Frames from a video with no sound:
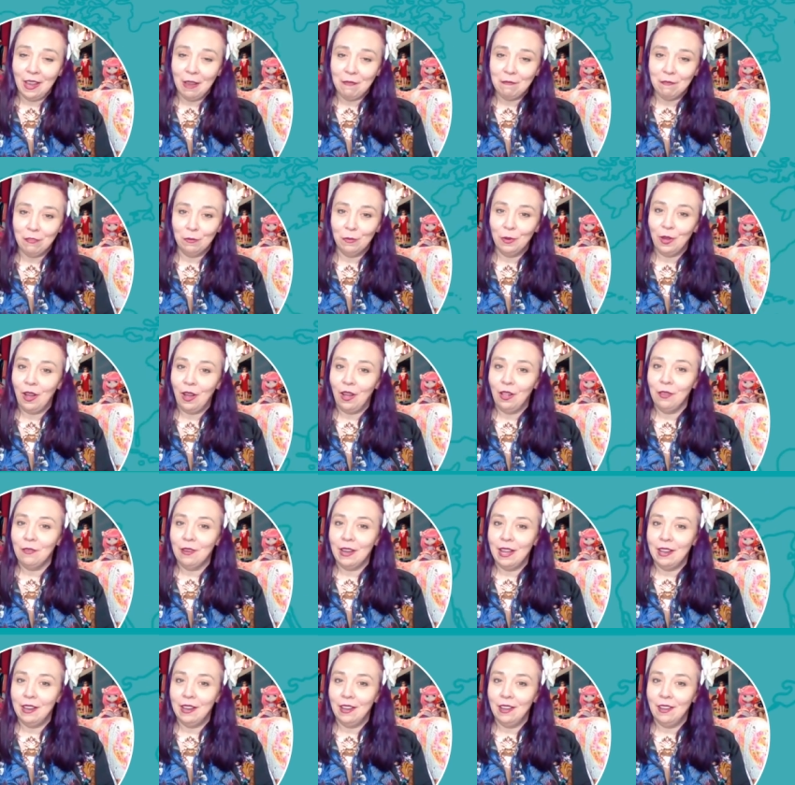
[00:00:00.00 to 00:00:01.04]
I'm from
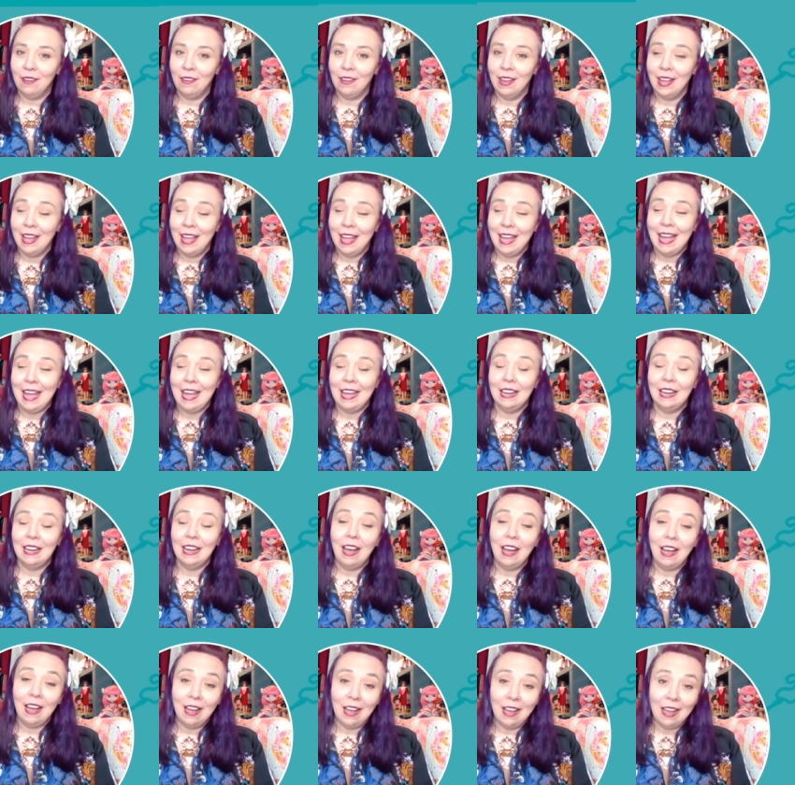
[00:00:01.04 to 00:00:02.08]
Colorado and
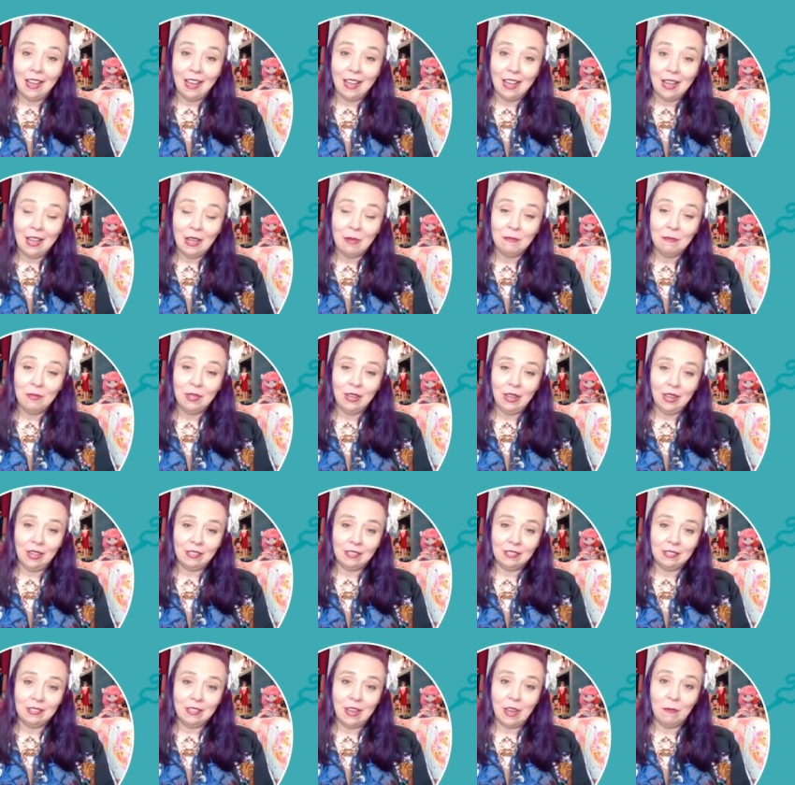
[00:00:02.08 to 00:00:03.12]
I I am the
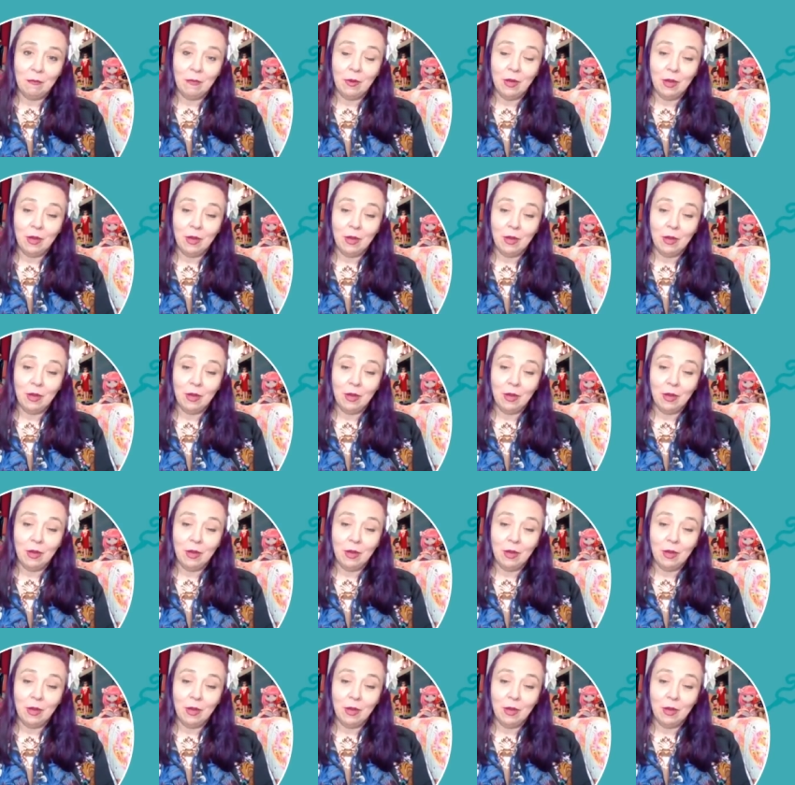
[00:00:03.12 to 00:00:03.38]
next top